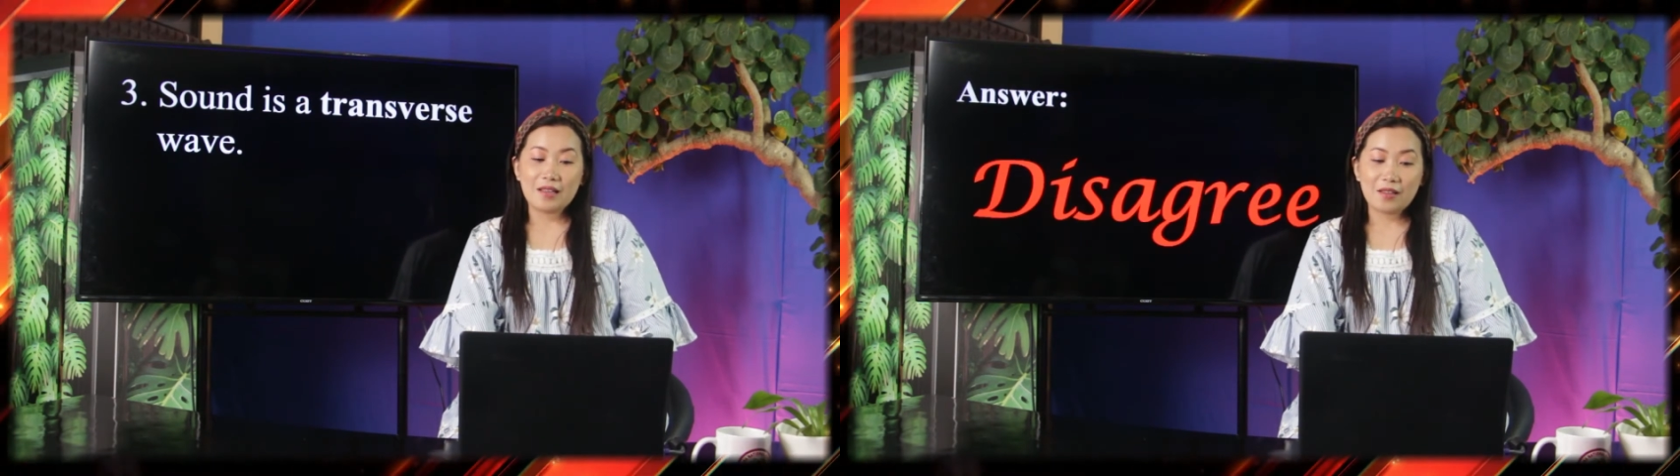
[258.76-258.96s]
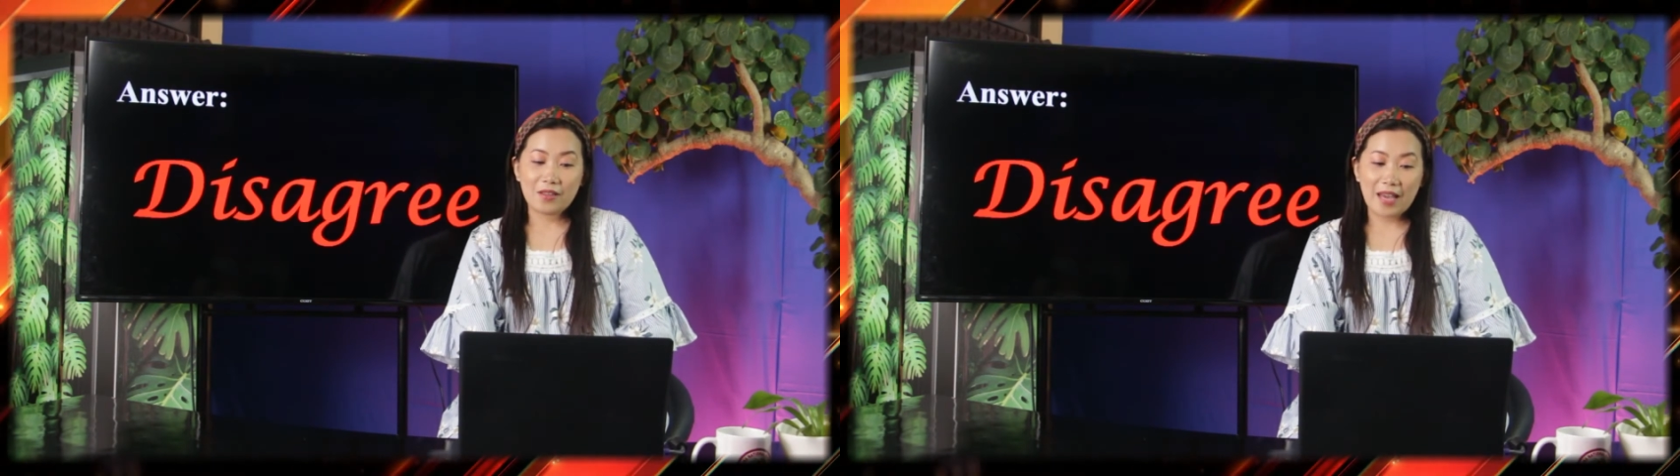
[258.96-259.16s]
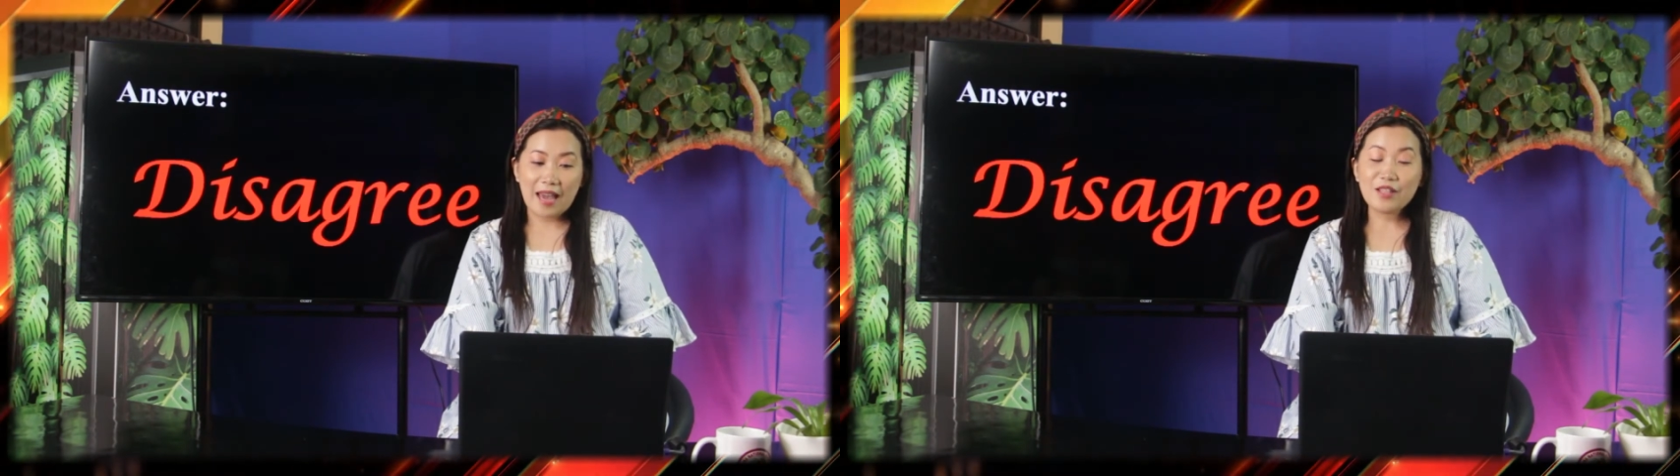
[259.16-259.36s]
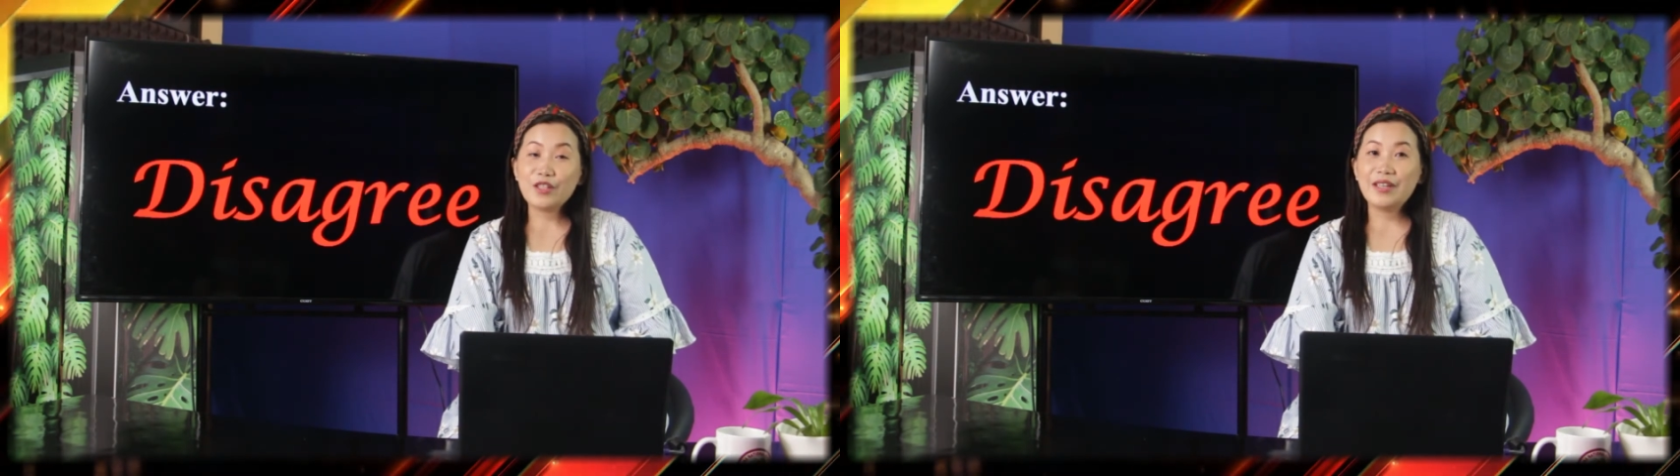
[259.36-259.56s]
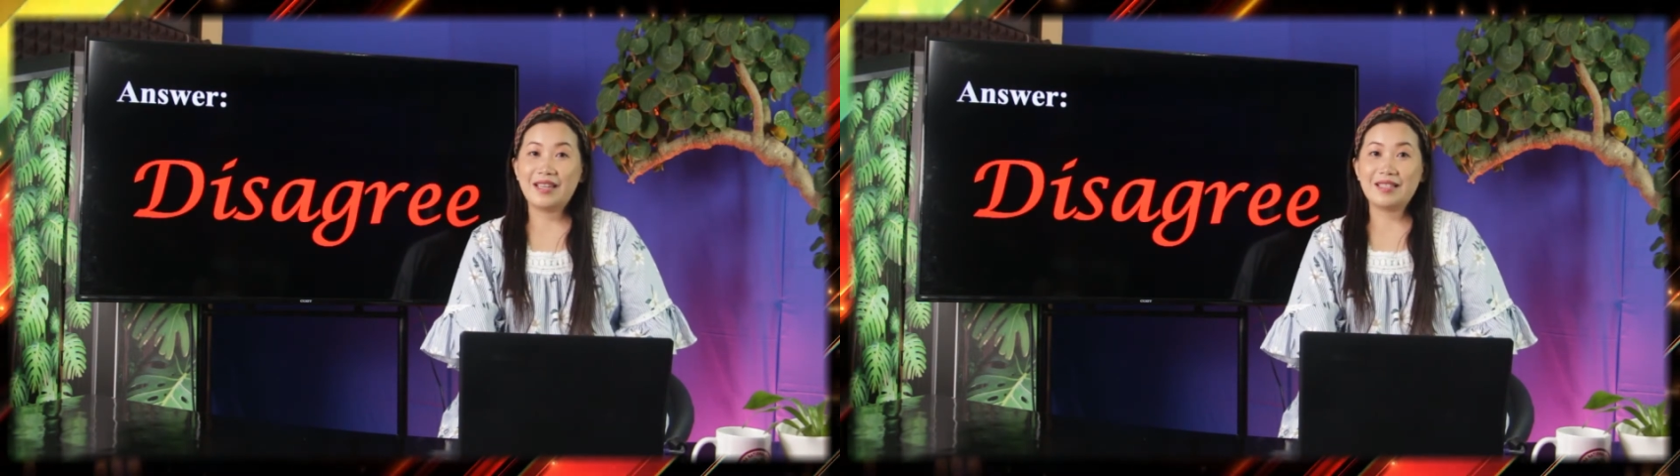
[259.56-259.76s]
The
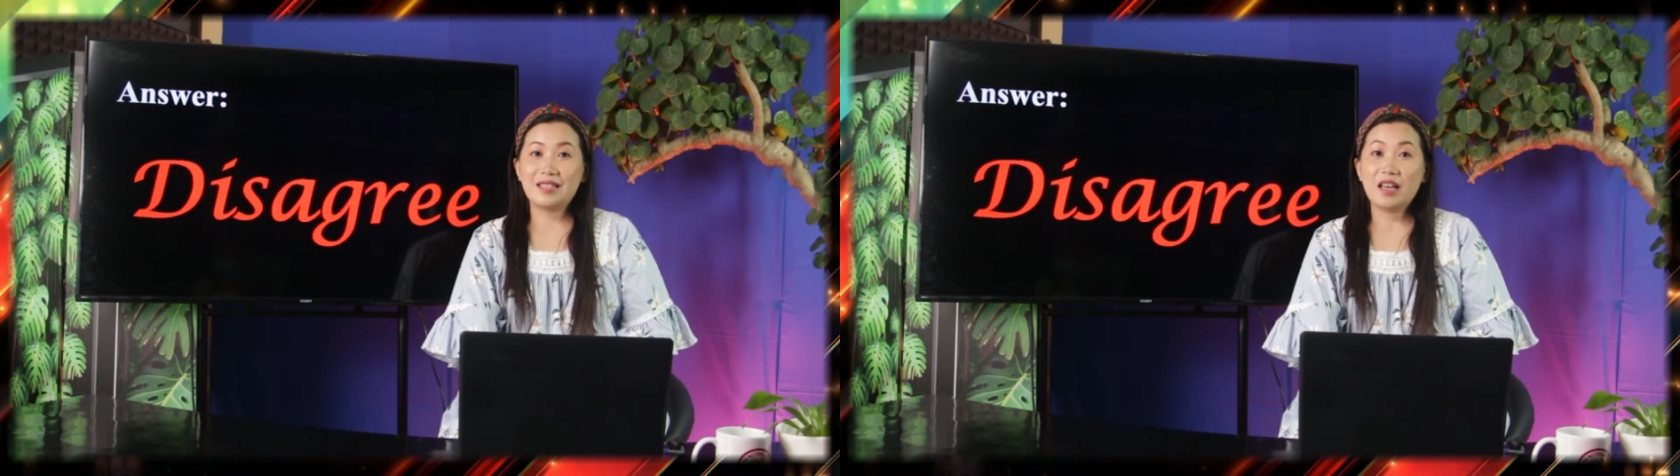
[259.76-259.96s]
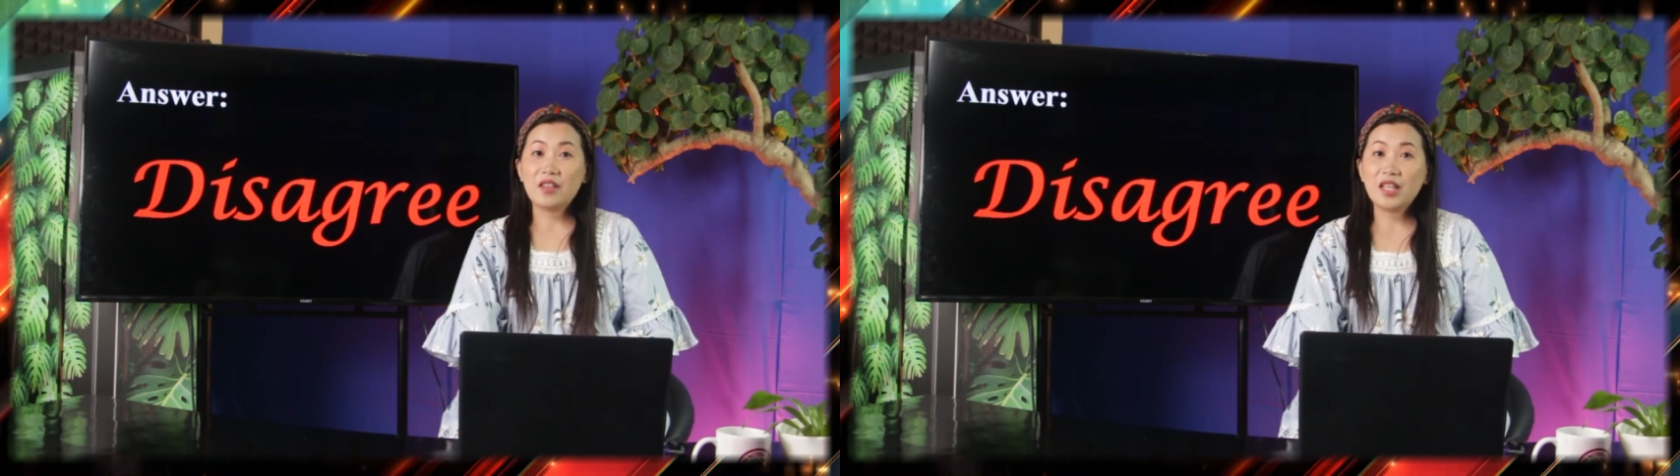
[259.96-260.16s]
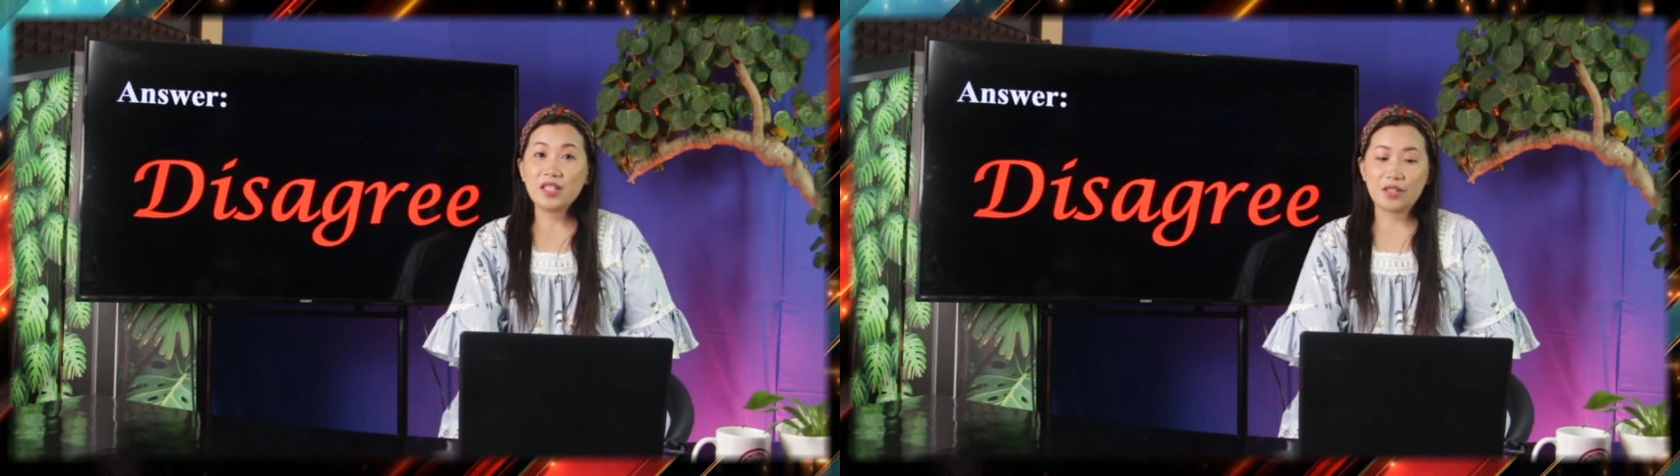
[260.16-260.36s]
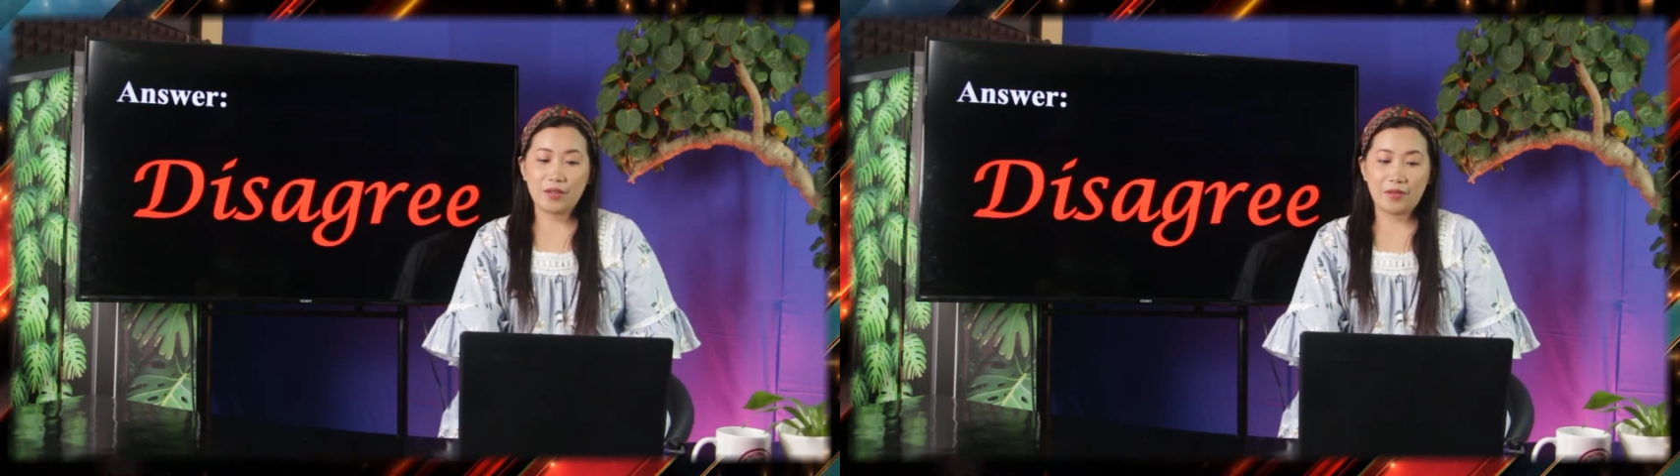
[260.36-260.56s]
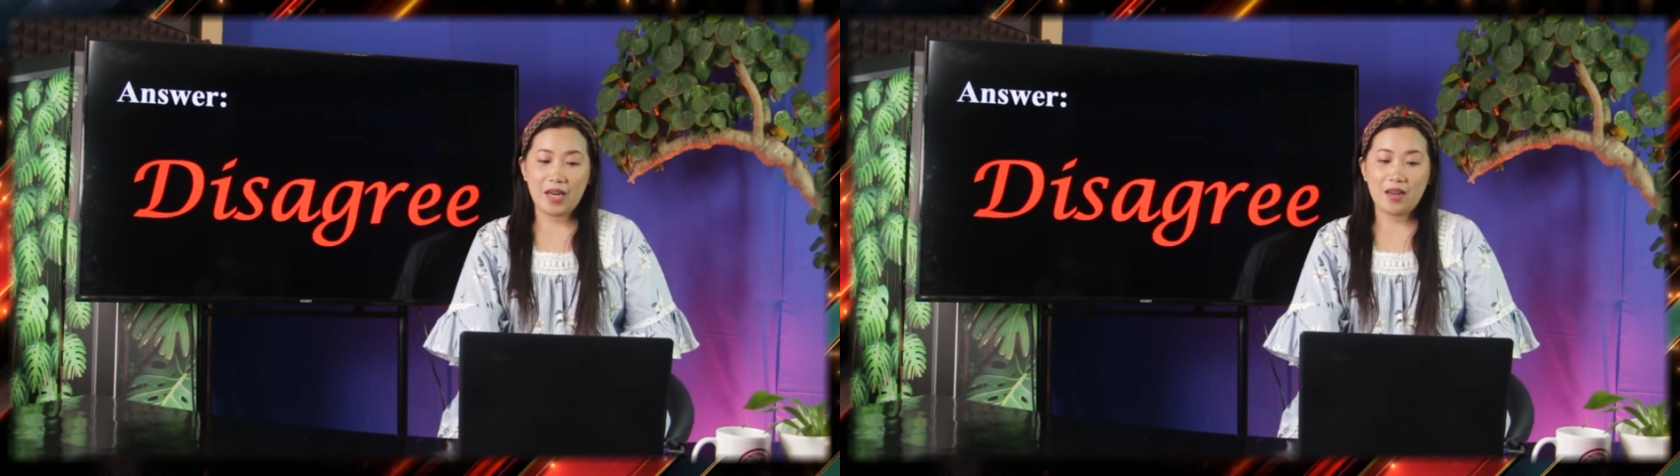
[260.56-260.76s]
answer is
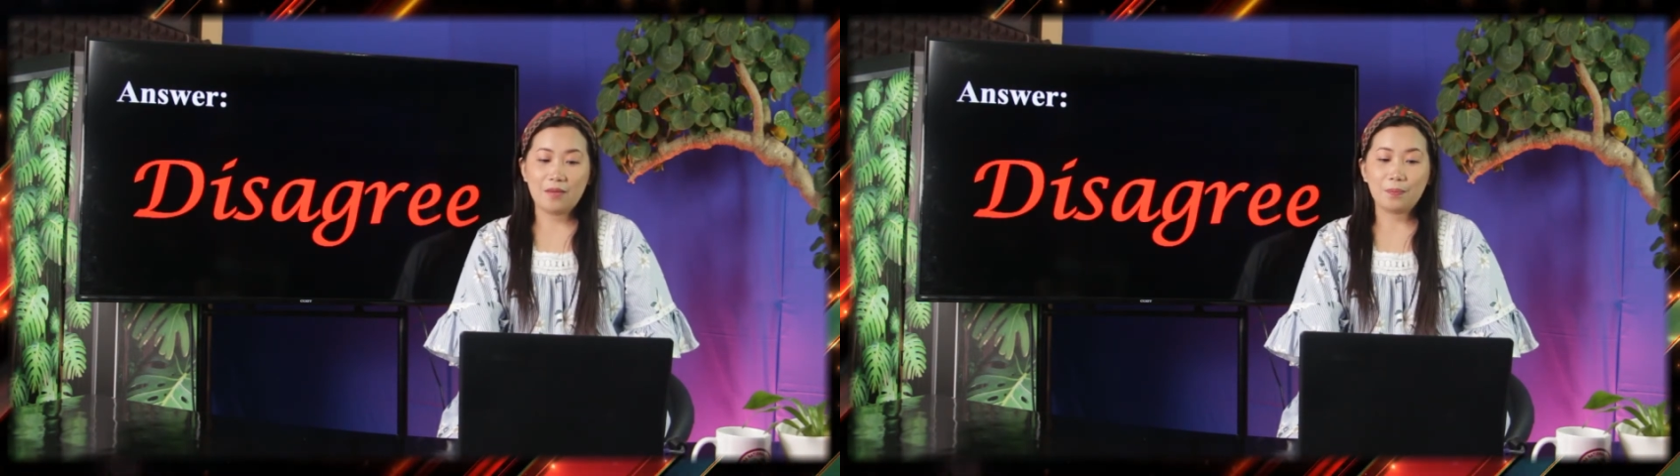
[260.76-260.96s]
disagree.